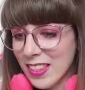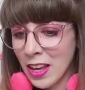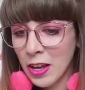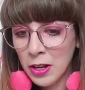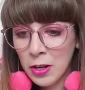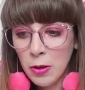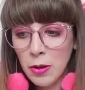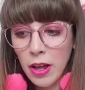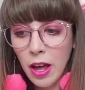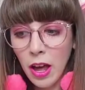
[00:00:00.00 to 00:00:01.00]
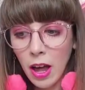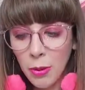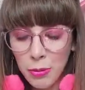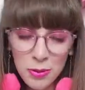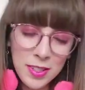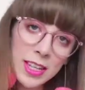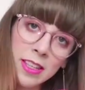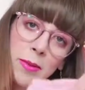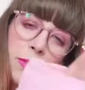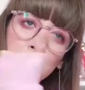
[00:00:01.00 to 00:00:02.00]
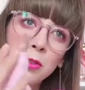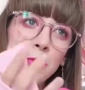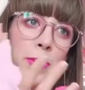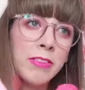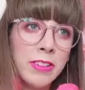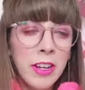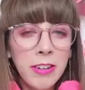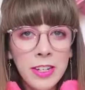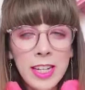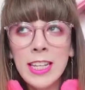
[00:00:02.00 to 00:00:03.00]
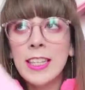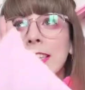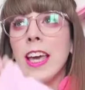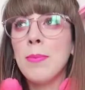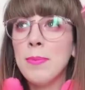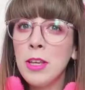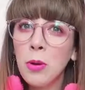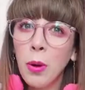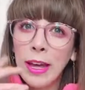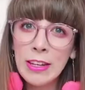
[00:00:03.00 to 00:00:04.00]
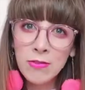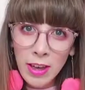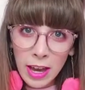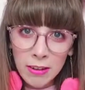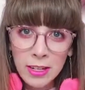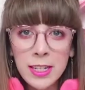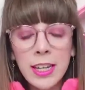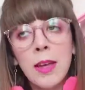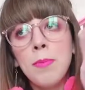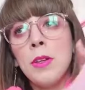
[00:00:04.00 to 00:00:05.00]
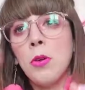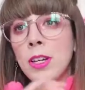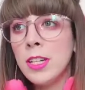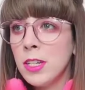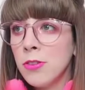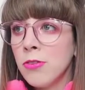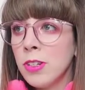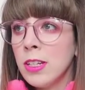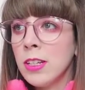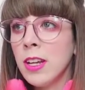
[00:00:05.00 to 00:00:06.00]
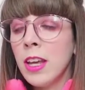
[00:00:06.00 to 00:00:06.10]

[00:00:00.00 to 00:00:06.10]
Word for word: So I will say that sort of my night routines can be quite varied, can be quite different,